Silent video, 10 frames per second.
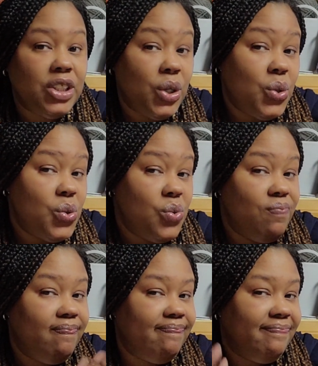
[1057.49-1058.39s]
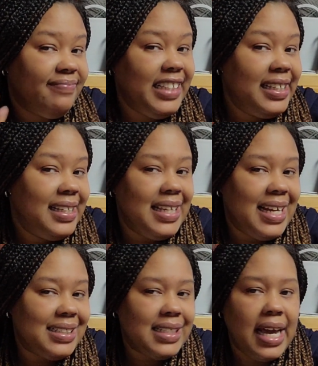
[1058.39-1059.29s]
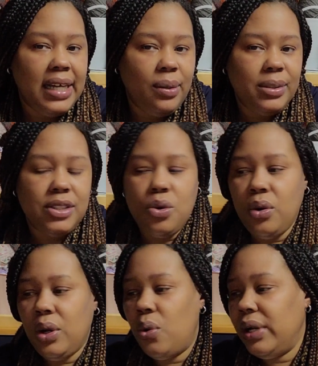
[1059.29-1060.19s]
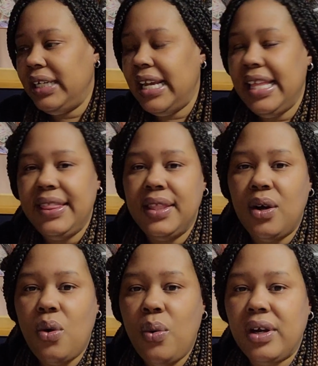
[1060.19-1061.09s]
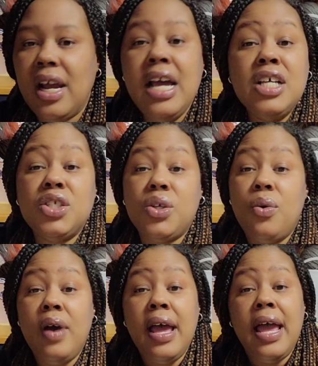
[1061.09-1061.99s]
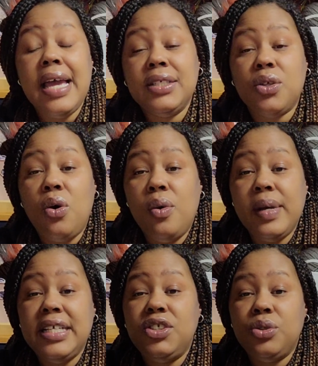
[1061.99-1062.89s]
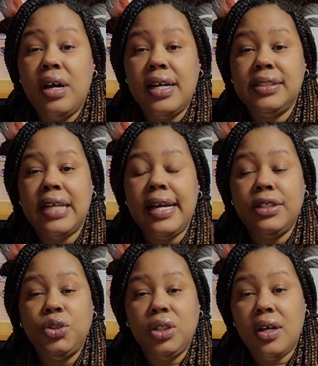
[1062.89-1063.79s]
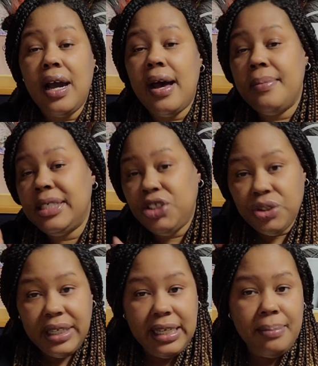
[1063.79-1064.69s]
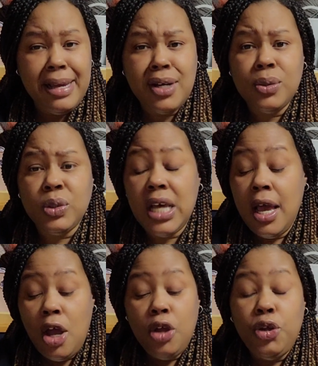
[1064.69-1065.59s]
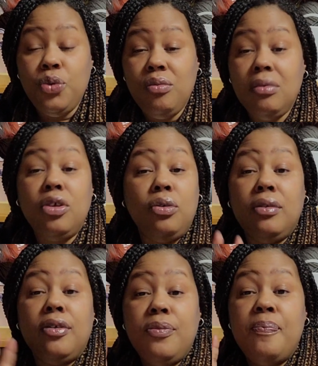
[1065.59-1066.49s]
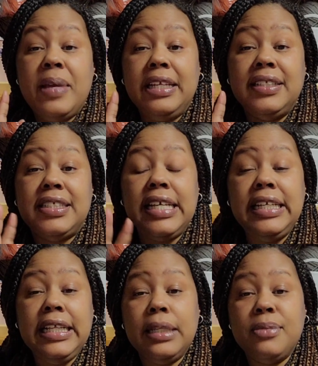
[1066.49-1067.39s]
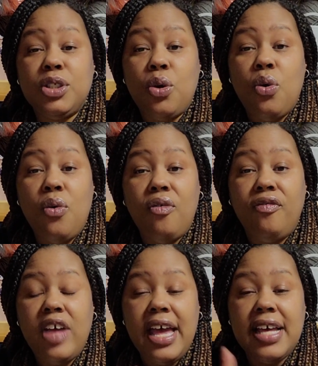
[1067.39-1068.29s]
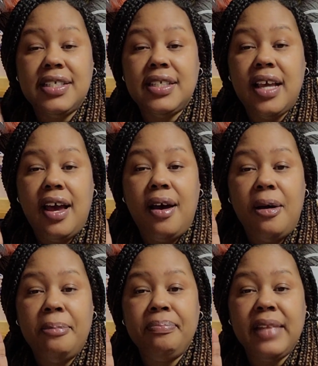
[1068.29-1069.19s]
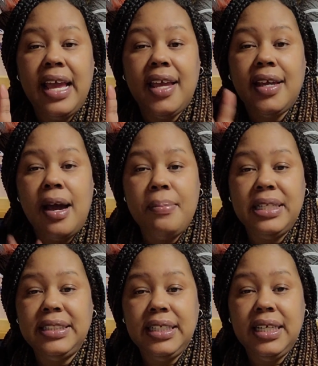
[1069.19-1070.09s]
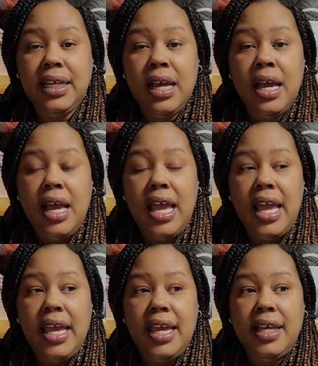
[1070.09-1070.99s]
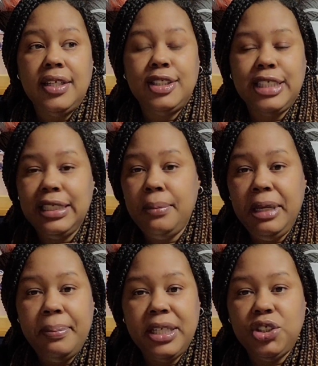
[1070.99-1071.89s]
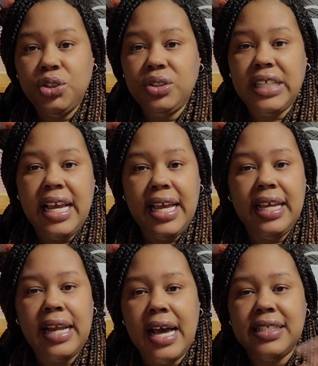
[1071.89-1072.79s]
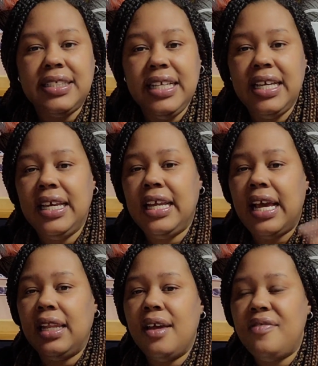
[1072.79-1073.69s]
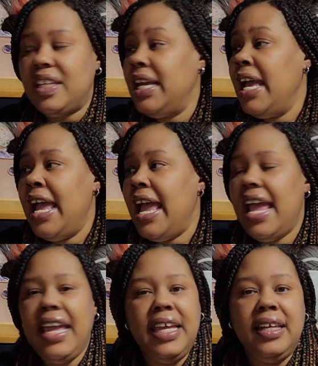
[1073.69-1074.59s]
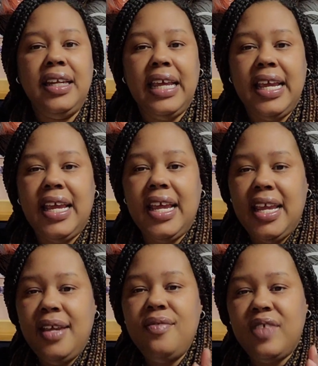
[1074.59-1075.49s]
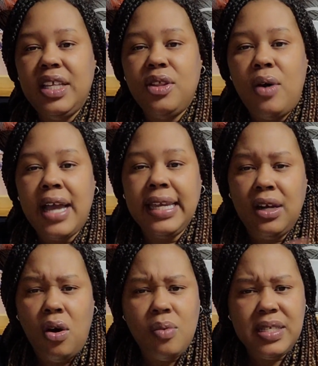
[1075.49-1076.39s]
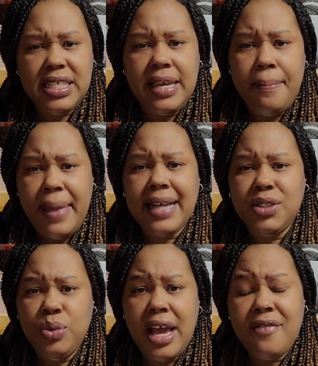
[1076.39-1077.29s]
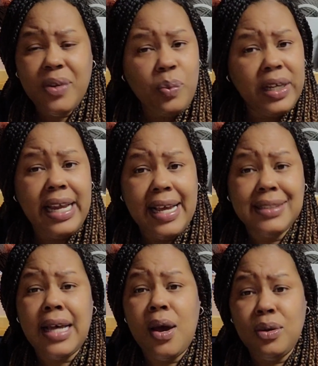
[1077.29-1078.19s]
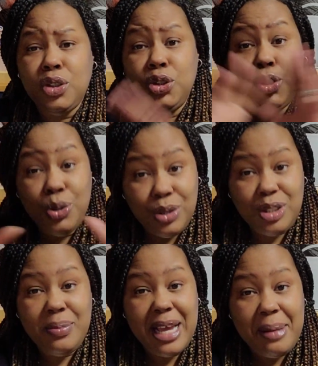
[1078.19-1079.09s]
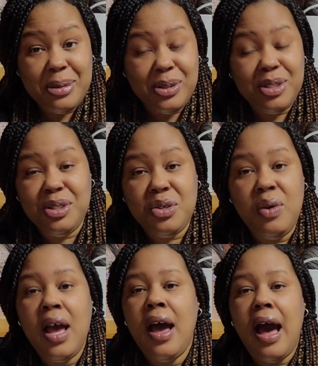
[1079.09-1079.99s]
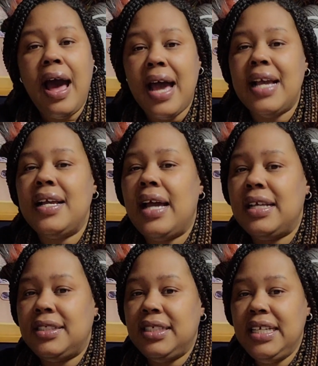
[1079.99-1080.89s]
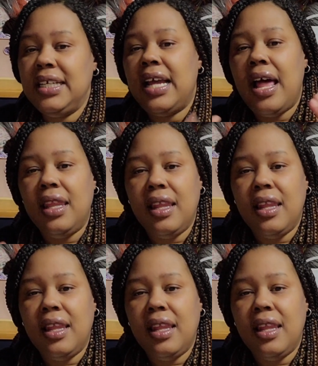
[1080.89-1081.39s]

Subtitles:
So yeah, that's kind of what's going on in the corner. So as always, you guys, I enjoy your comments, your emails. You've been sending them so fast, and commenting and sending me pictures, and I see it and I love it. And even though I can't always get back to everyone as I used to be able to do, I see it, I